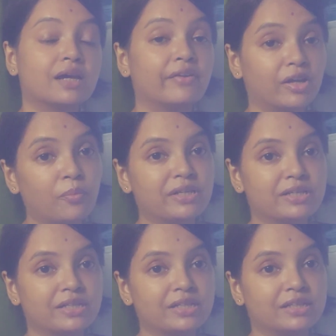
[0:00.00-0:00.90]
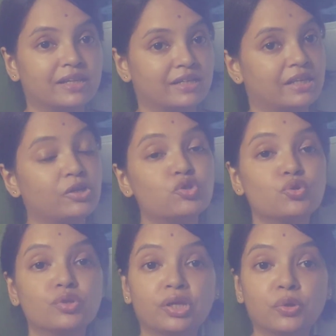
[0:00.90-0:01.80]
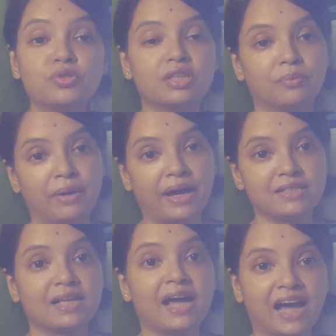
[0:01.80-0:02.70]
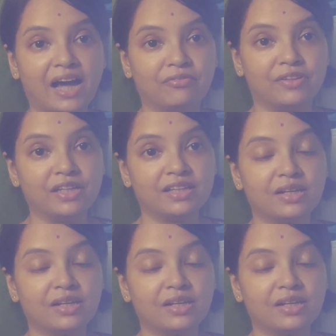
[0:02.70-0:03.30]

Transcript: recommended that you should use the bags having